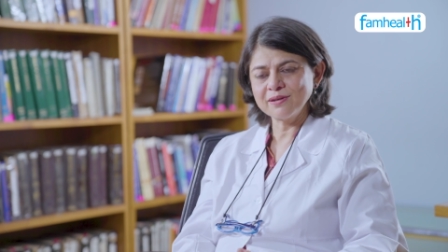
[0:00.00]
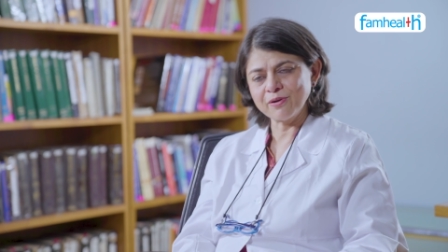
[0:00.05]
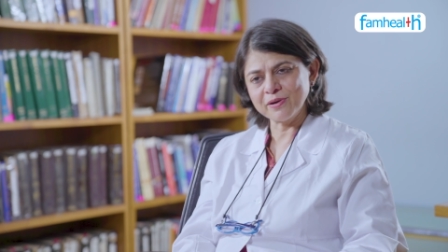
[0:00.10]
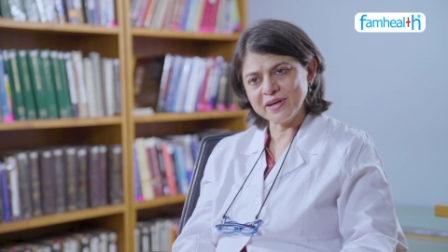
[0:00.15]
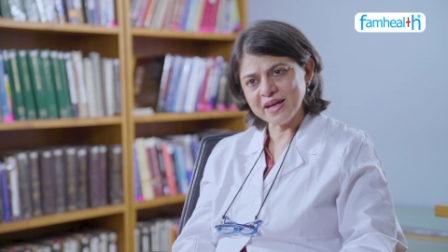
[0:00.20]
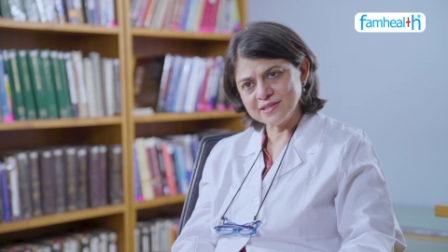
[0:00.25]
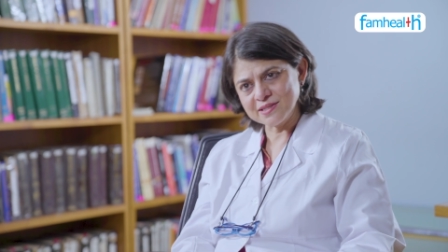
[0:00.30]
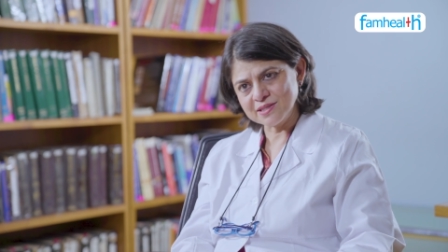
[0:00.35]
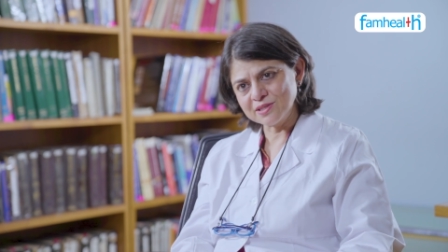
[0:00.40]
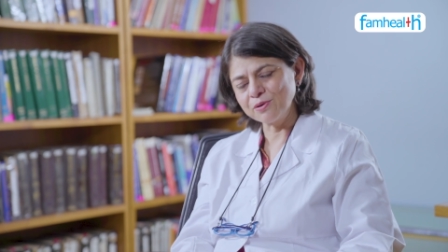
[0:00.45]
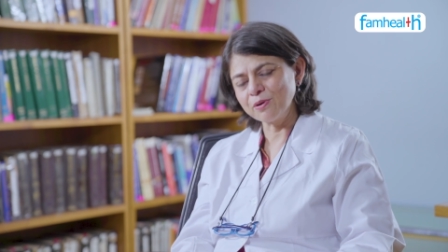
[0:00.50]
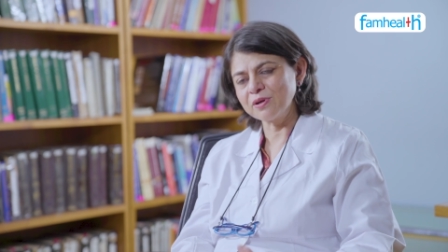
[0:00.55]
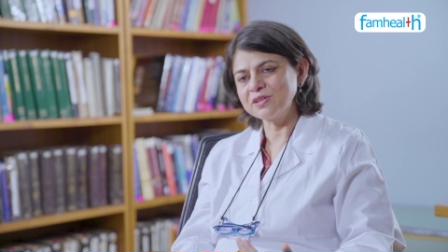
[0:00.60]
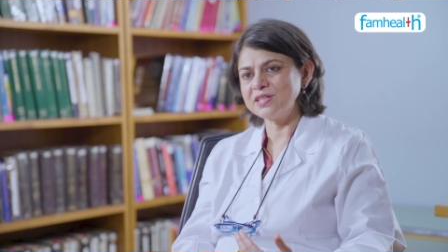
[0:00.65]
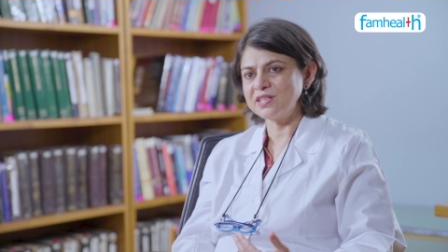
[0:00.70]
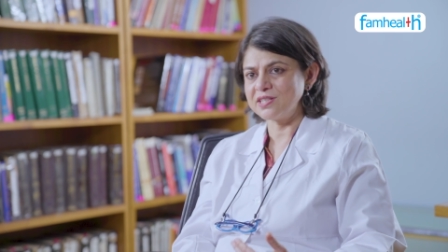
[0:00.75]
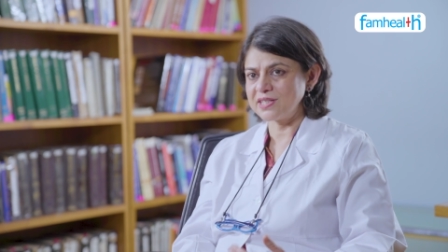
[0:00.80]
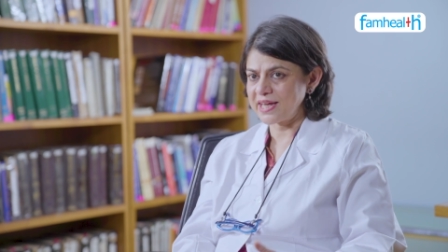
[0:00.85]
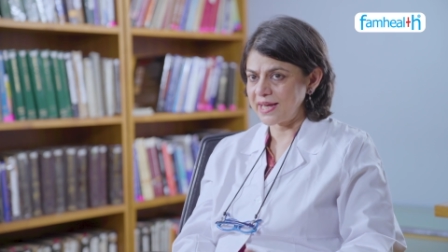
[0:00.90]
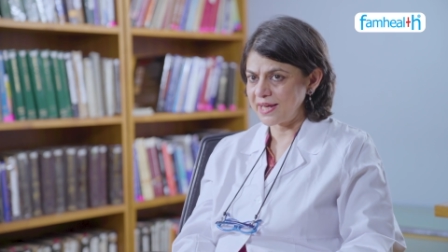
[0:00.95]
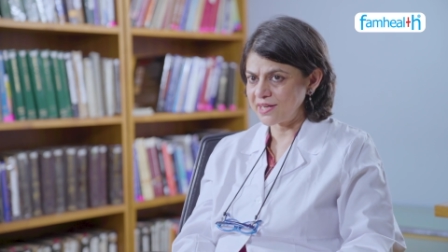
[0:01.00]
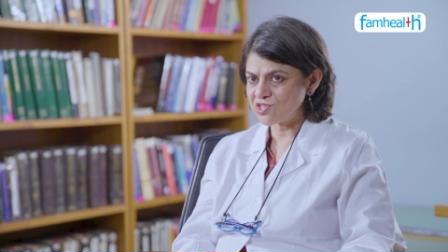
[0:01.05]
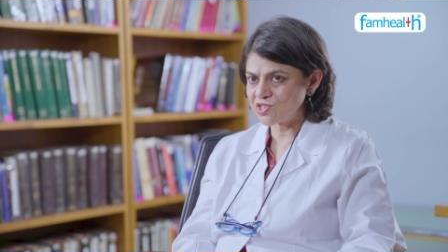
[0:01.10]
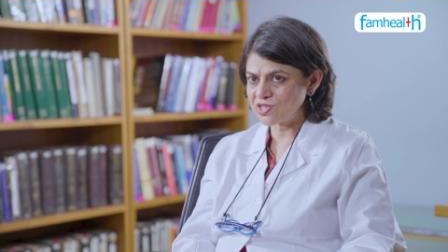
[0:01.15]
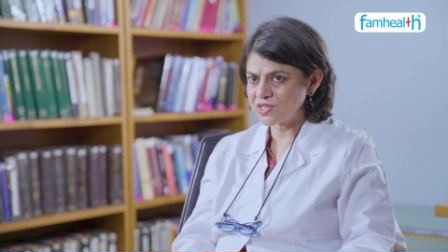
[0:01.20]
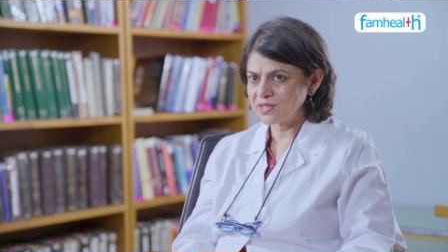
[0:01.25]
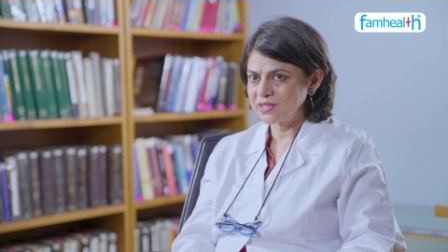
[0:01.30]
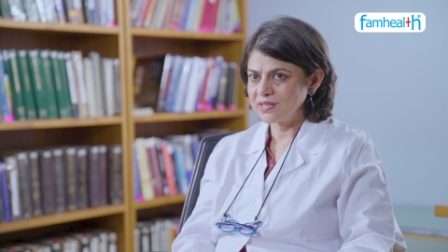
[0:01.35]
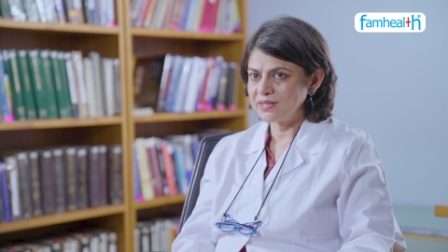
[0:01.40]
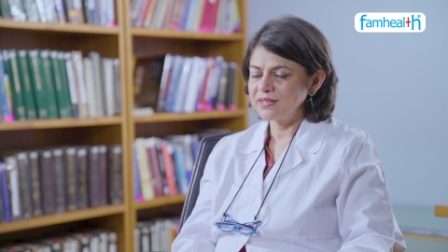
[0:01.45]
or has it got
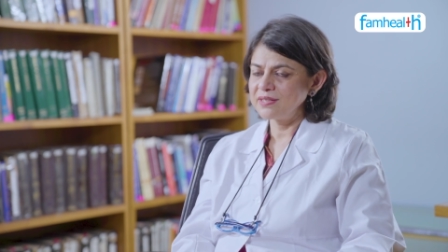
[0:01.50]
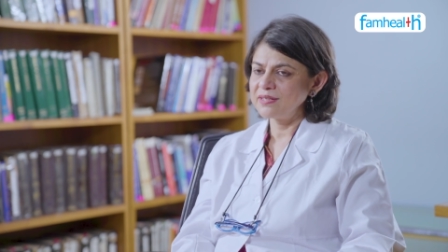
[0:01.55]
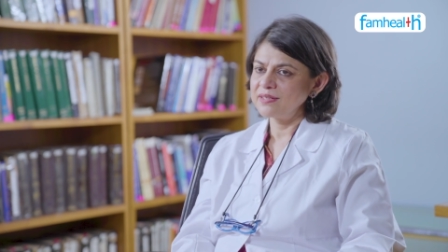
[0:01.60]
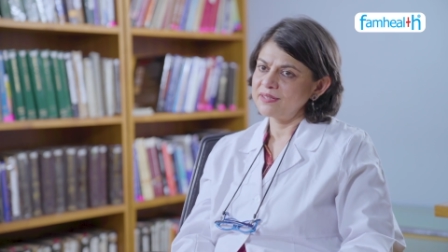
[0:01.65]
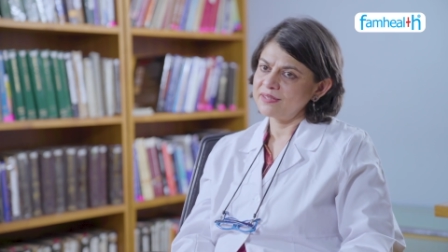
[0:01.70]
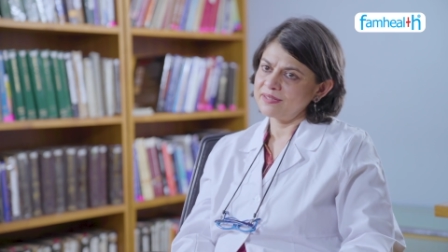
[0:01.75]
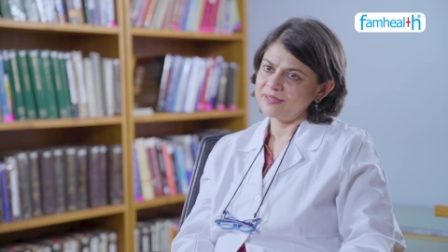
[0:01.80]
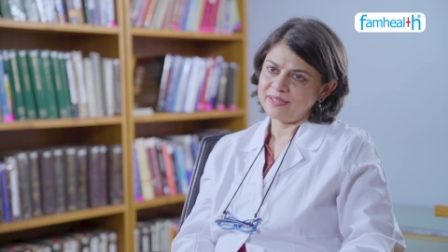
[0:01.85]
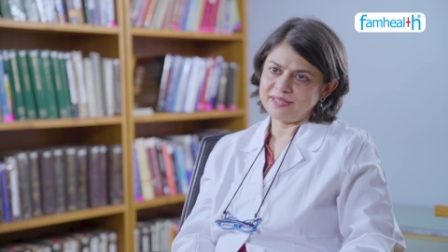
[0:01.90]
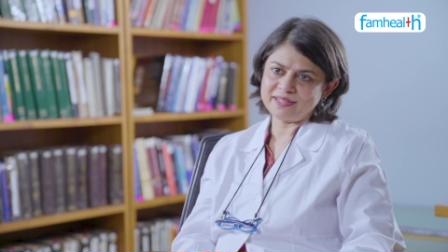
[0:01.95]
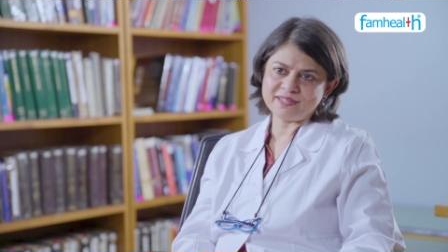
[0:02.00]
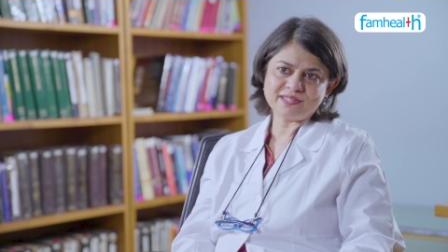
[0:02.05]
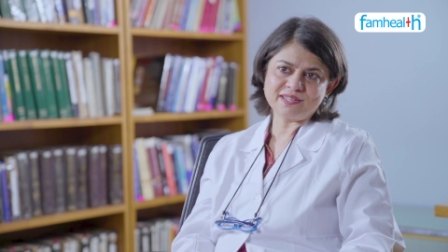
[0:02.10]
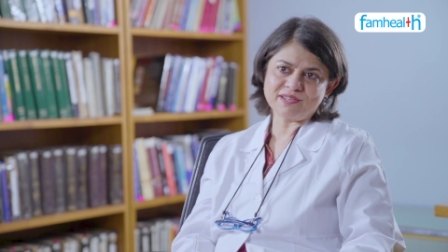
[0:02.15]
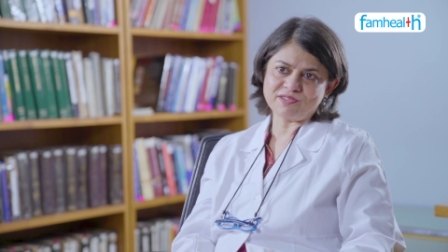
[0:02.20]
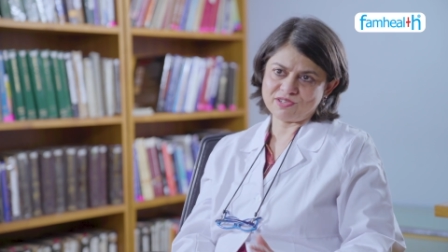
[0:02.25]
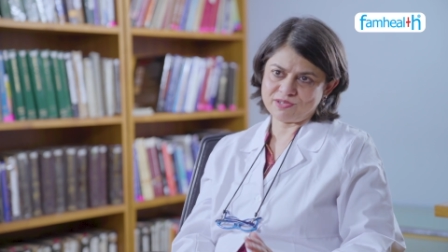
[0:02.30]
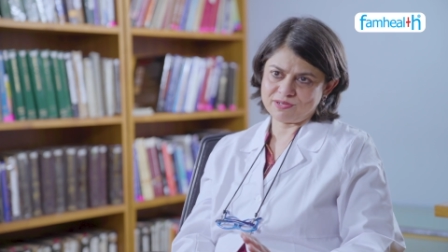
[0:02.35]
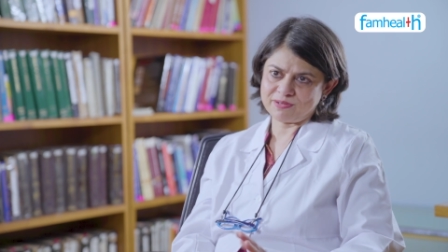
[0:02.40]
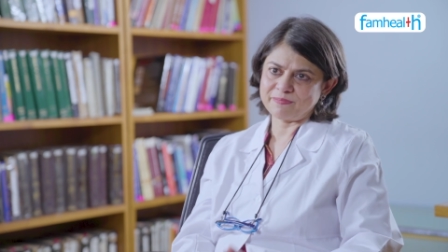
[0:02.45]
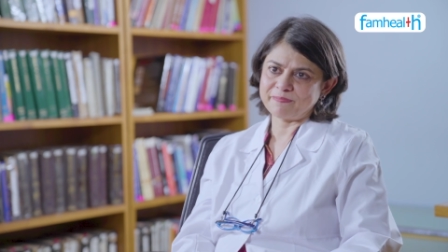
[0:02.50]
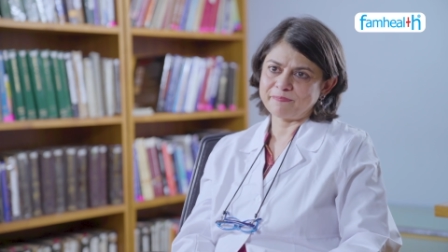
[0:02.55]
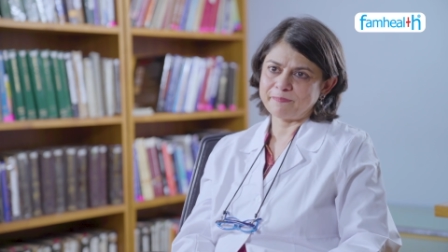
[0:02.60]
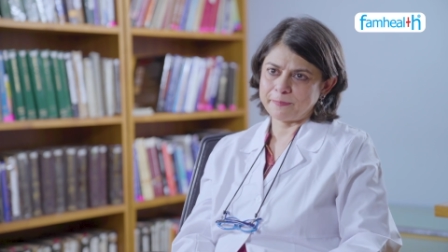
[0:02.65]
detached, etc.